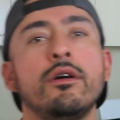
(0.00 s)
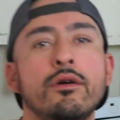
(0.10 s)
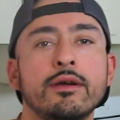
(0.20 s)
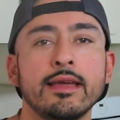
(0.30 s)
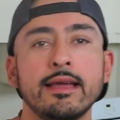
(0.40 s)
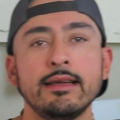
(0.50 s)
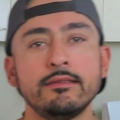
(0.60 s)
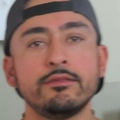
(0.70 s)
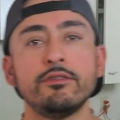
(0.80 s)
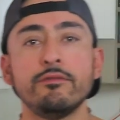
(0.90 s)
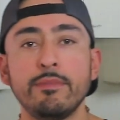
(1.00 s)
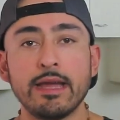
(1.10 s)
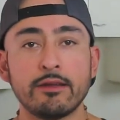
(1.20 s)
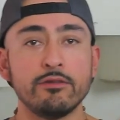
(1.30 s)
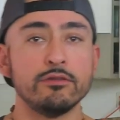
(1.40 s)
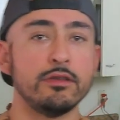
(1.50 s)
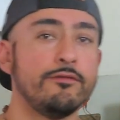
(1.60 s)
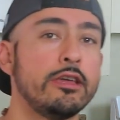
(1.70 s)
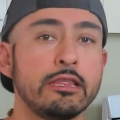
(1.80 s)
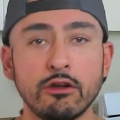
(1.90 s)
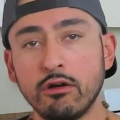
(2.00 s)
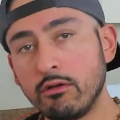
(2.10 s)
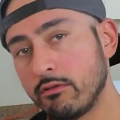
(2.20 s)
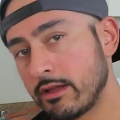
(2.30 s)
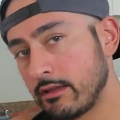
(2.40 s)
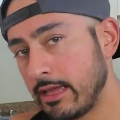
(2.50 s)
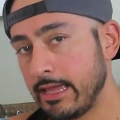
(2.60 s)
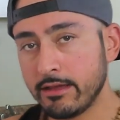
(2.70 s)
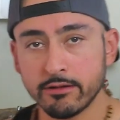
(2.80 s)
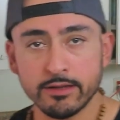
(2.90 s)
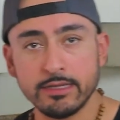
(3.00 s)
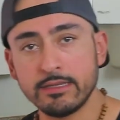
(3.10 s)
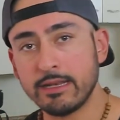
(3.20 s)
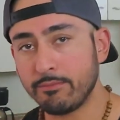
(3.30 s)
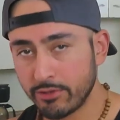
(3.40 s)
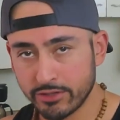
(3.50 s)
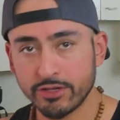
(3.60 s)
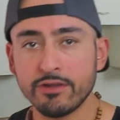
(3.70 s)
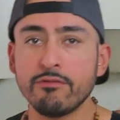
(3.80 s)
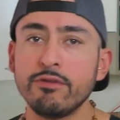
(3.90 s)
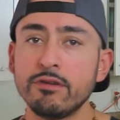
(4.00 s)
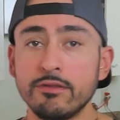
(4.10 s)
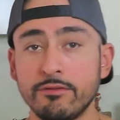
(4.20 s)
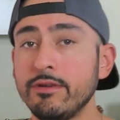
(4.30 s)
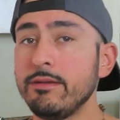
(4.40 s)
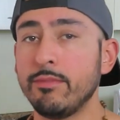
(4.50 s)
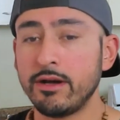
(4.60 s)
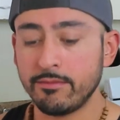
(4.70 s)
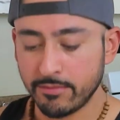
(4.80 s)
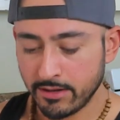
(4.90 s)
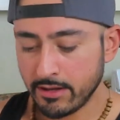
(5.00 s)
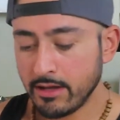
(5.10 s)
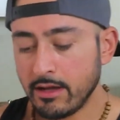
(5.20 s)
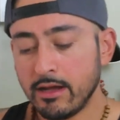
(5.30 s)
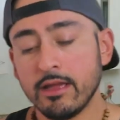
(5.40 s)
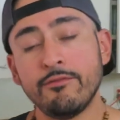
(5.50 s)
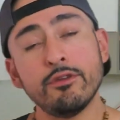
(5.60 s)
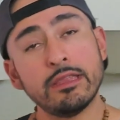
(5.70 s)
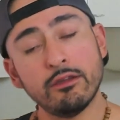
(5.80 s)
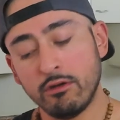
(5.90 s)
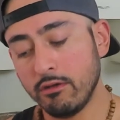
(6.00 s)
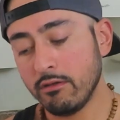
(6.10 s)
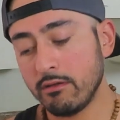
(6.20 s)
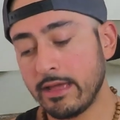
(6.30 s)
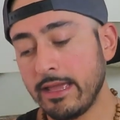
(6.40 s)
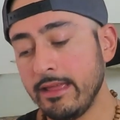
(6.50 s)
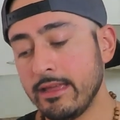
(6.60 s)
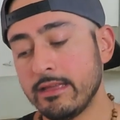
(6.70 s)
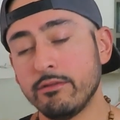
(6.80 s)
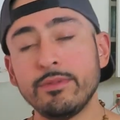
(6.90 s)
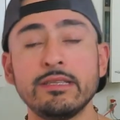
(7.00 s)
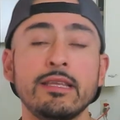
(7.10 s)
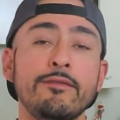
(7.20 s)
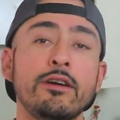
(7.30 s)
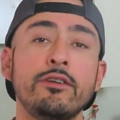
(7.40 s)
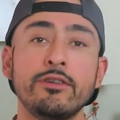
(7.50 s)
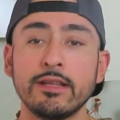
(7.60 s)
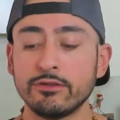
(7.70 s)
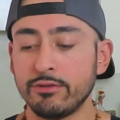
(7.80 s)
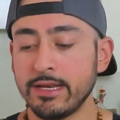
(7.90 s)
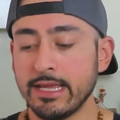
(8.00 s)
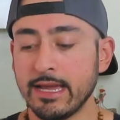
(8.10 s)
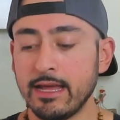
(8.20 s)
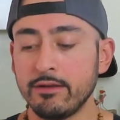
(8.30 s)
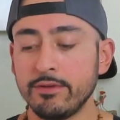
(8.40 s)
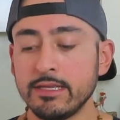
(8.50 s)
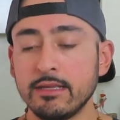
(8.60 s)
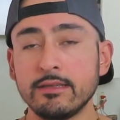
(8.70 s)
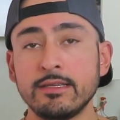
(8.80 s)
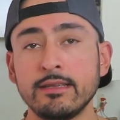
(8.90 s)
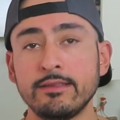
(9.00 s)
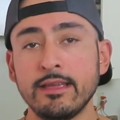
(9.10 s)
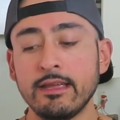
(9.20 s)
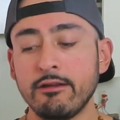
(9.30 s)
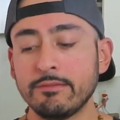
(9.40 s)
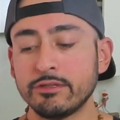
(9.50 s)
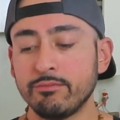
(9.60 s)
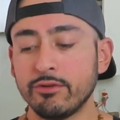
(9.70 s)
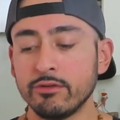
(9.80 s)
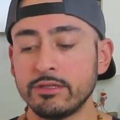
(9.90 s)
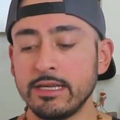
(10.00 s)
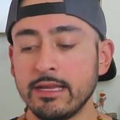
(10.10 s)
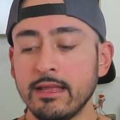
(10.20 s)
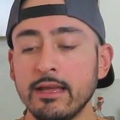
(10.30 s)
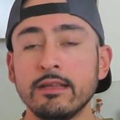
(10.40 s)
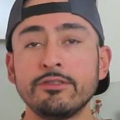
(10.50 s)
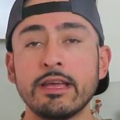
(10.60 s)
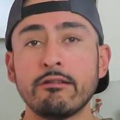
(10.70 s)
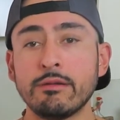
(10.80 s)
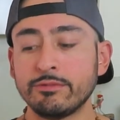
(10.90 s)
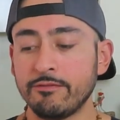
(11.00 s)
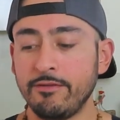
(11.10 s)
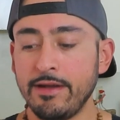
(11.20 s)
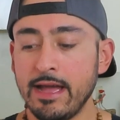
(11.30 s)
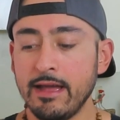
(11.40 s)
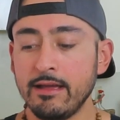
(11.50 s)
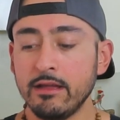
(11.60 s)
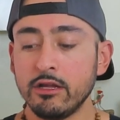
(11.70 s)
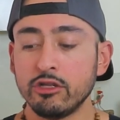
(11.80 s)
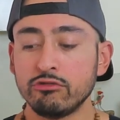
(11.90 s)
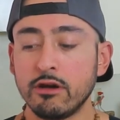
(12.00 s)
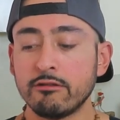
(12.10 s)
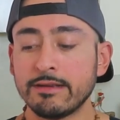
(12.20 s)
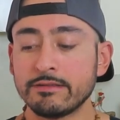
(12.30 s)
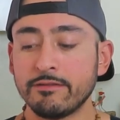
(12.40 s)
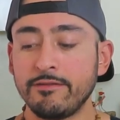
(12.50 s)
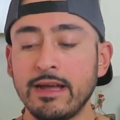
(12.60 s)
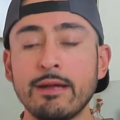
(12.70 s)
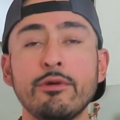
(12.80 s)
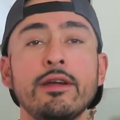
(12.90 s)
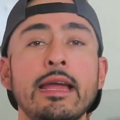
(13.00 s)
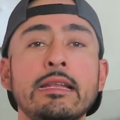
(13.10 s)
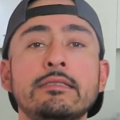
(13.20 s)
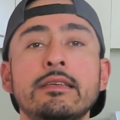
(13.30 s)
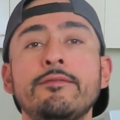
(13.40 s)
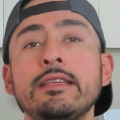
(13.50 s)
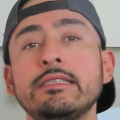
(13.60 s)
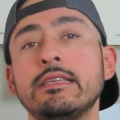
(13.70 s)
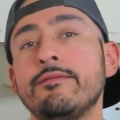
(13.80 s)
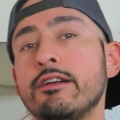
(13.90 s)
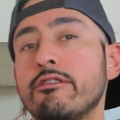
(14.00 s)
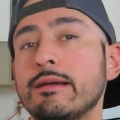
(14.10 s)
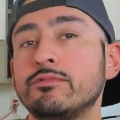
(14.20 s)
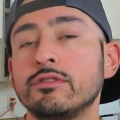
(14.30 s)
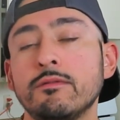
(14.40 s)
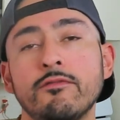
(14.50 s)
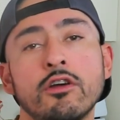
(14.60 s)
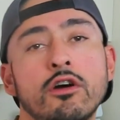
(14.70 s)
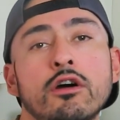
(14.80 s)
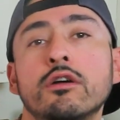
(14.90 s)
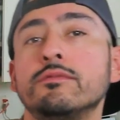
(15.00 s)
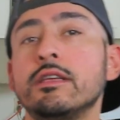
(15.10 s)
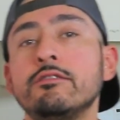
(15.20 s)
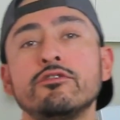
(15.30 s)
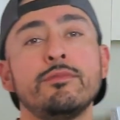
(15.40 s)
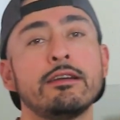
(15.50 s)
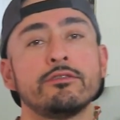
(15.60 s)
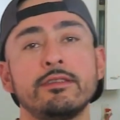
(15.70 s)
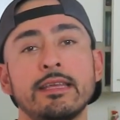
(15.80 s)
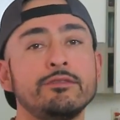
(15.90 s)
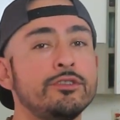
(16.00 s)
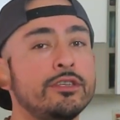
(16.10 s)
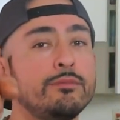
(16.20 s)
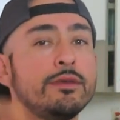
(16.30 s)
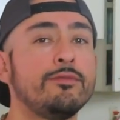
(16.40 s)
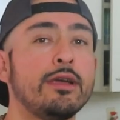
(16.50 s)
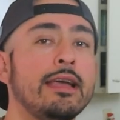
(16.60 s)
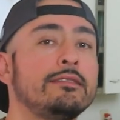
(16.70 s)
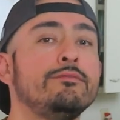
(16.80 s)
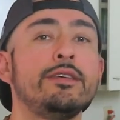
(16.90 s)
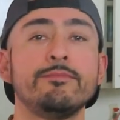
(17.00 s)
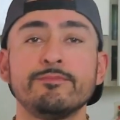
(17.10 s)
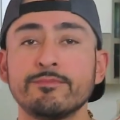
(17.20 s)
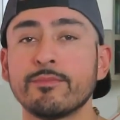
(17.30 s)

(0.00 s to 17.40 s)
Okay guys, to the macros. If you ate the whole 8 cookies, and I'm pretty sure you will, they're really bomb. If you ate the whole 8, it'll be 720 calories, 68 grams of protein, 10 grams of fat, 12 grams of fiber, and 77 grams of carbs. And those macros are not too chubby if you ask me.